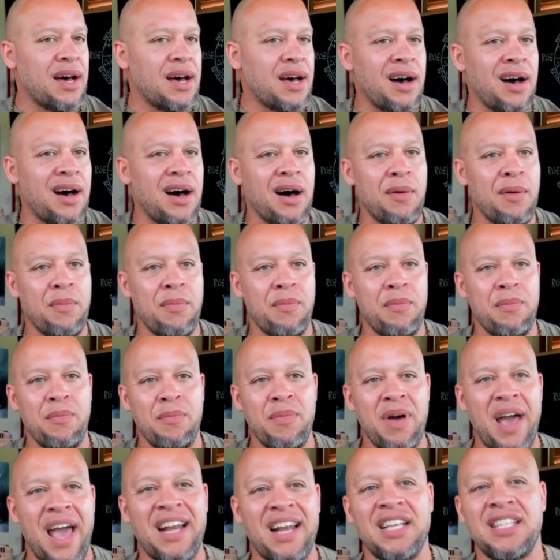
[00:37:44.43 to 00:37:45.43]
Um,
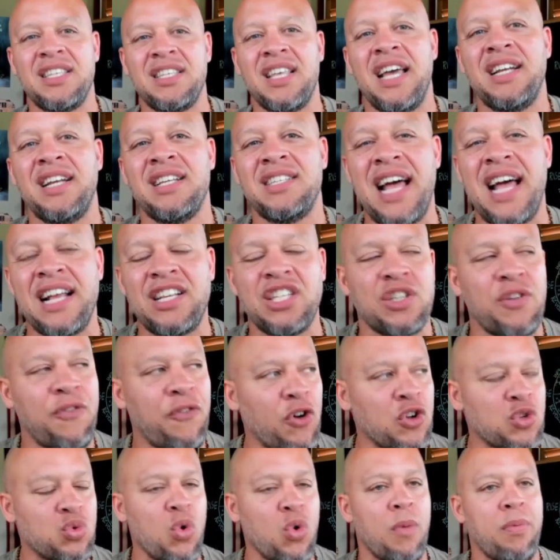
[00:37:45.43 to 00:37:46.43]
and it, and it's not just
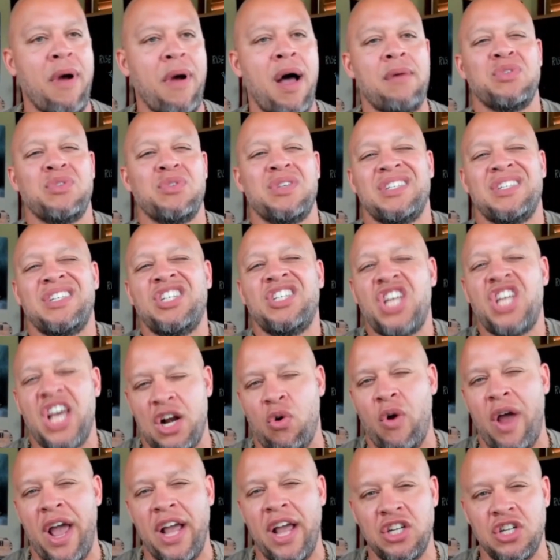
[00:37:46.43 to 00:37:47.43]
first world problems, it's
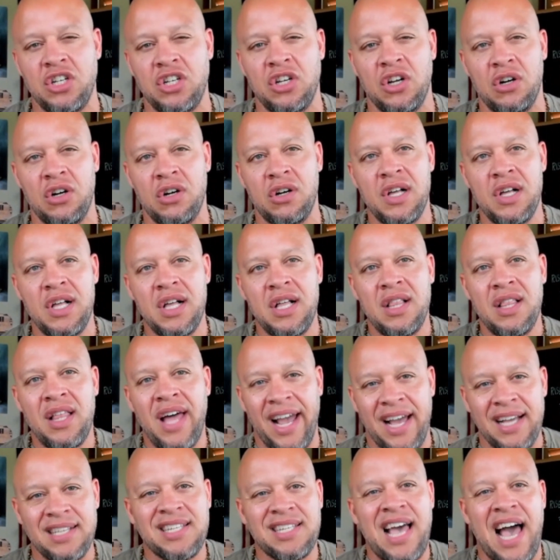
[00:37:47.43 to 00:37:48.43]
generational.
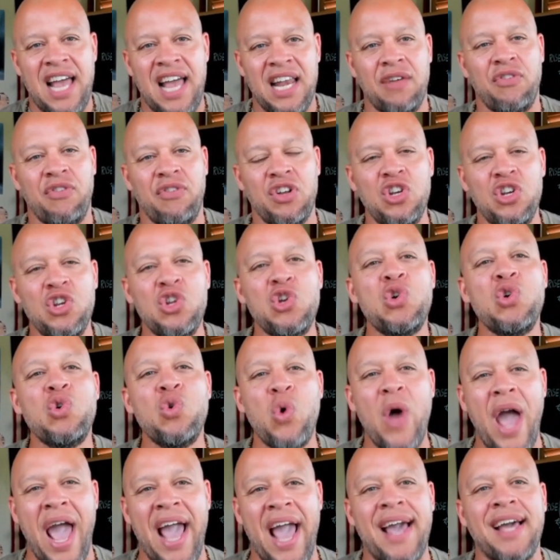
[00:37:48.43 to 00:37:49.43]
Like it's kind of a
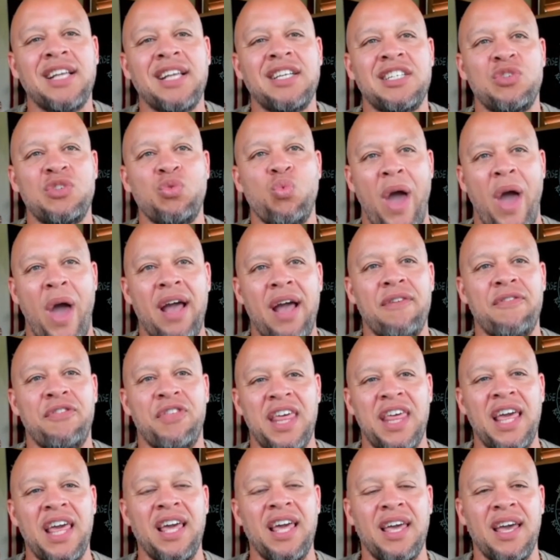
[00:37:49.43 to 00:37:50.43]
new age way of
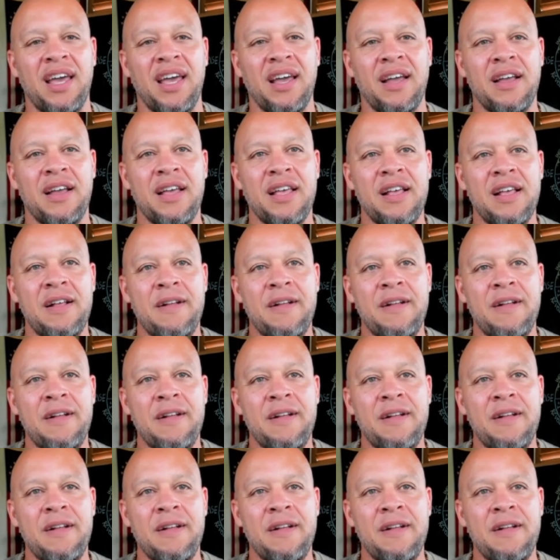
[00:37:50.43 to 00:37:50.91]
thinking.